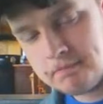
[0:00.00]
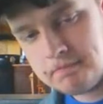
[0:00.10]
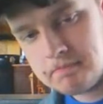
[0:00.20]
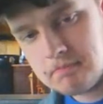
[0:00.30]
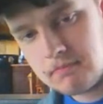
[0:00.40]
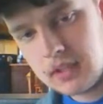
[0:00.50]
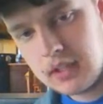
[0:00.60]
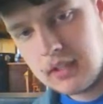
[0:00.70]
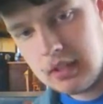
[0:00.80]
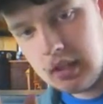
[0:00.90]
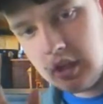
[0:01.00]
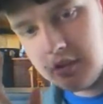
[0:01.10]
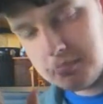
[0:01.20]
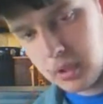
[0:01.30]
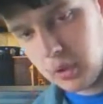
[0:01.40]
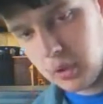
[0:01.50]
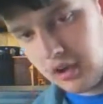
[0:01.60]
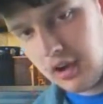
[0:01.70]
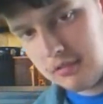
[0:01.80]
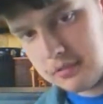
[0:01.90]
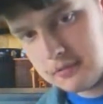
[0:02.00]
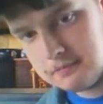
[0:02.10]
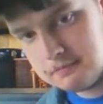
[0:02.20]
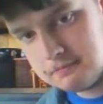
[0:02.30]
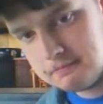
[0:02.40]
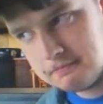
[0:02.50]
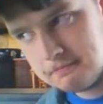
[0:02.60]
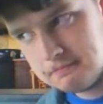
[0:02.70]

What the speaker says: on is broke off,